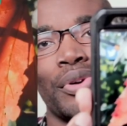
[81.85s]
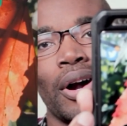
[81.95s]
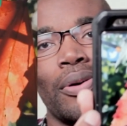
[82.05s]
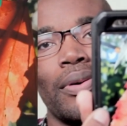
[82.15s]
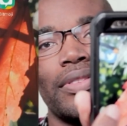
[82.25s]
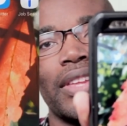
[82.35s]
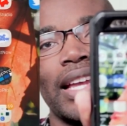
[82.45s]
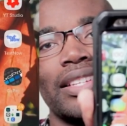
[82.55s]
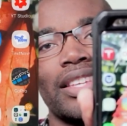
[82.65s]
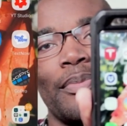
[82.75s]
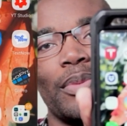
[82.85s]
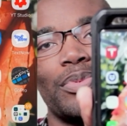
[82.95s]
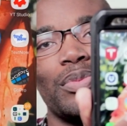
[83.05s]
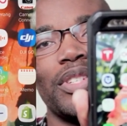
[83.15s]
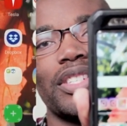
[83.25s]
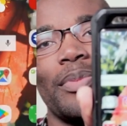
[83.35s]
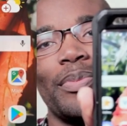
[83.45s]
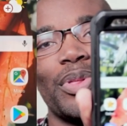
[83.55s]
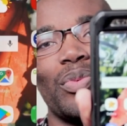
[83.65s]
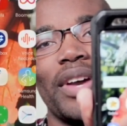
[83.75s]
Bro, did I just come up, did we just come
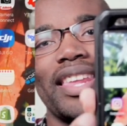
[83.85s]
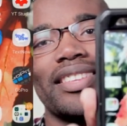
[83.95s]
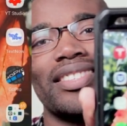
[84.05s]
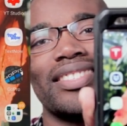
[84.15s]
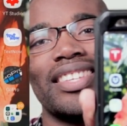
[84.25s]
up with a way to, to